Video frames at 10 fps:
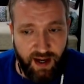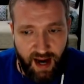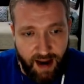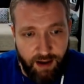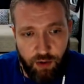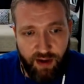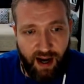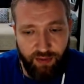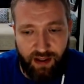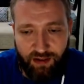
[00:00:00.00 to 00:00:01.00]
and you
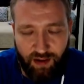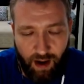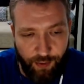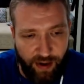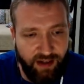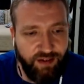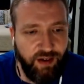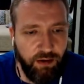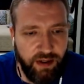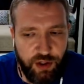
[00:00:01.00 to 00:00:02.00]
got these other
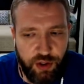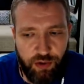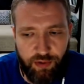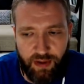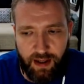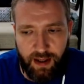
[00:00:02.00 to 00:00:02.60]
ancillary issues